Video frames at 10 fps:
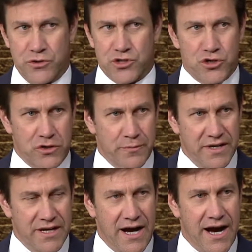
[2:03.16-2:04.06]
your sugar
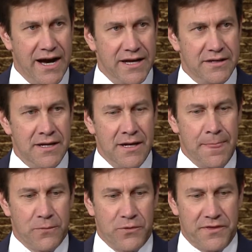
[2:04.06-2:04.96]
being high, and
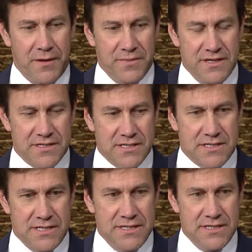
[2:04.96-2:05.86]
what that means
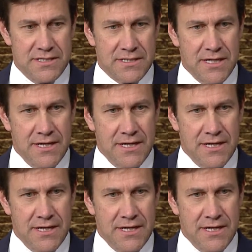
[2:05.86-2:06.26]
is